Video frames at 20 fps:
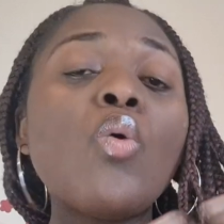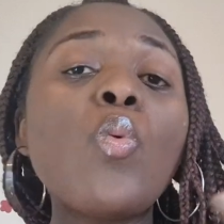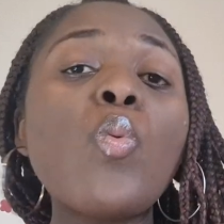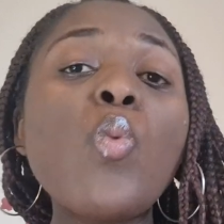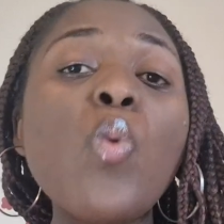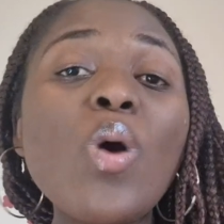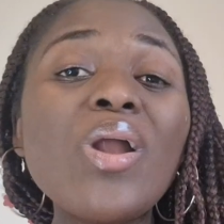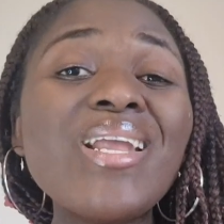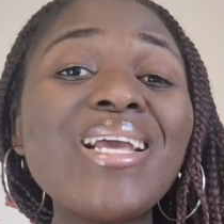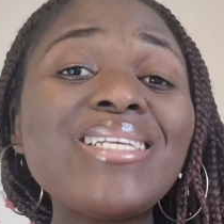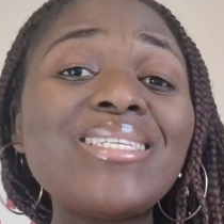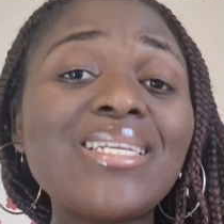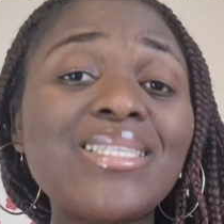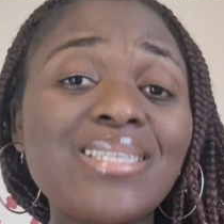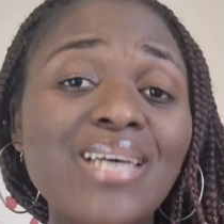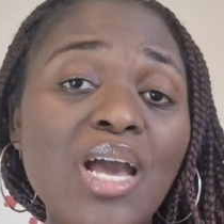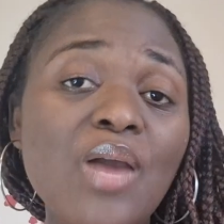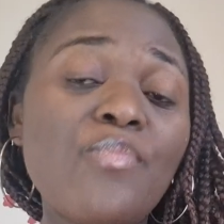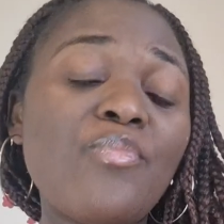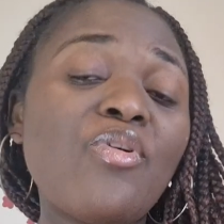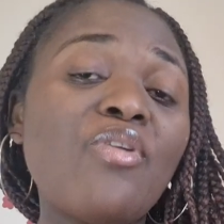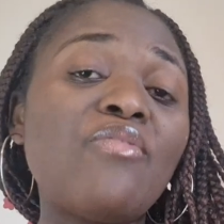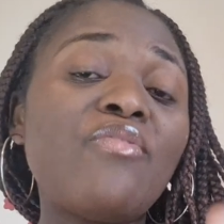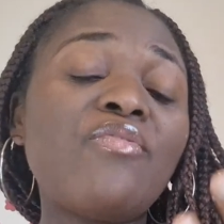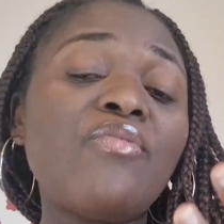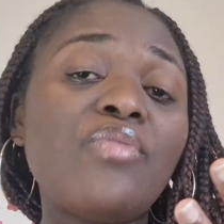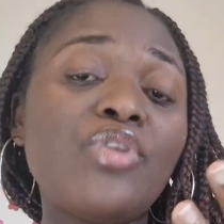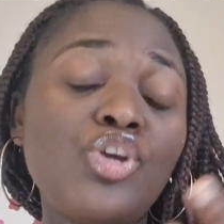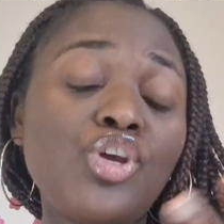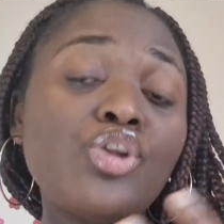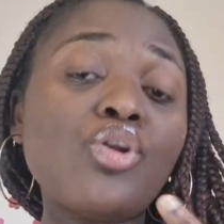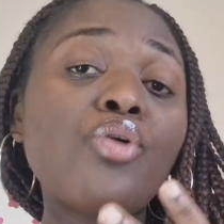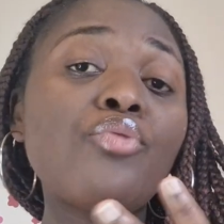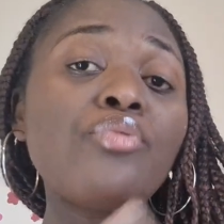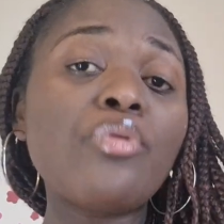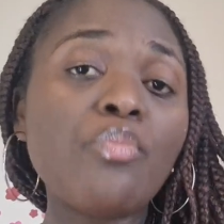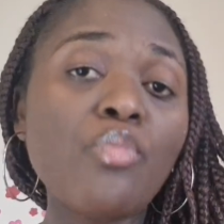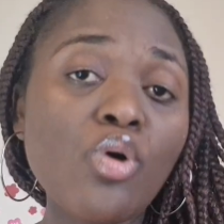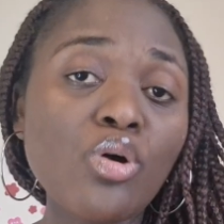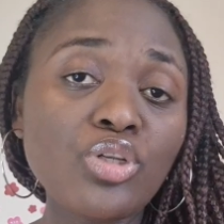What is the type of, you know,
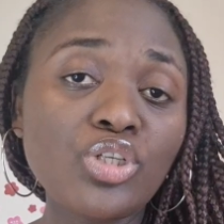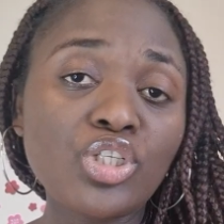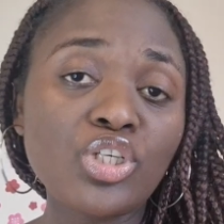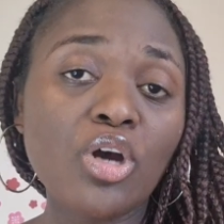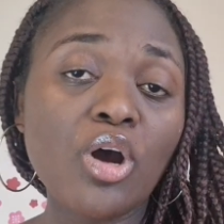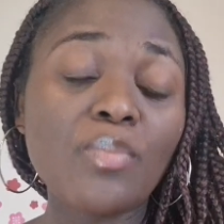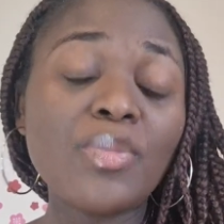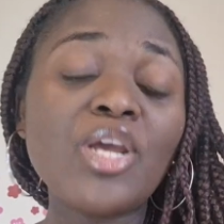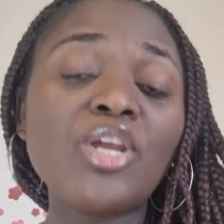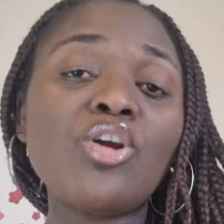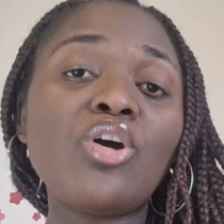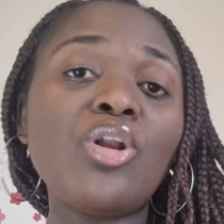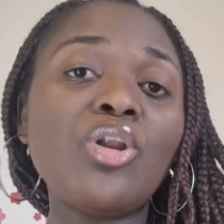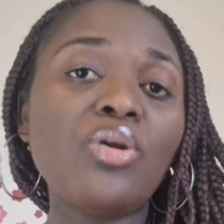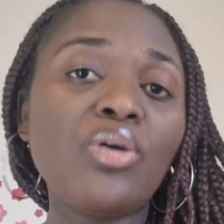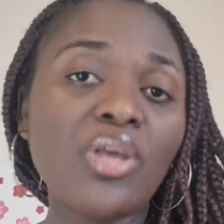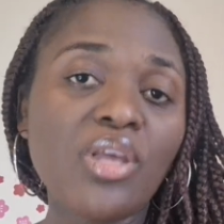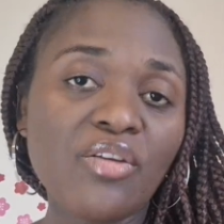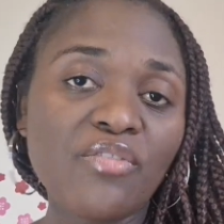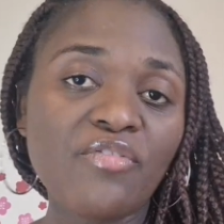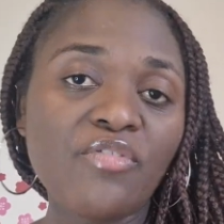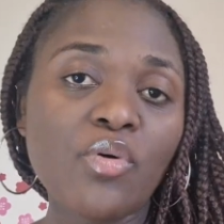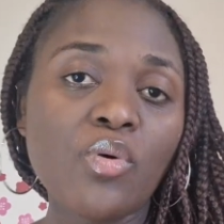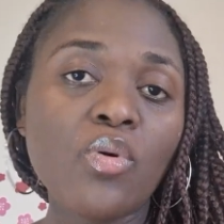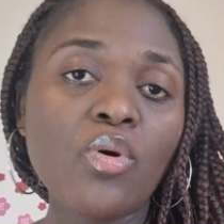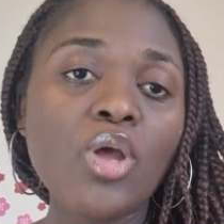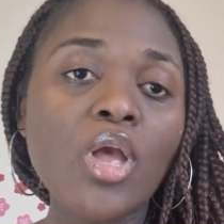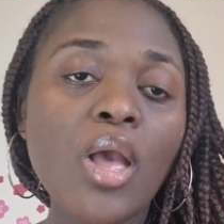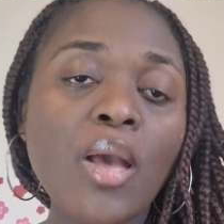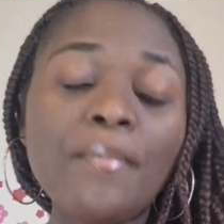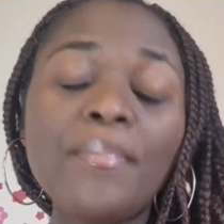remote job that you're looking for?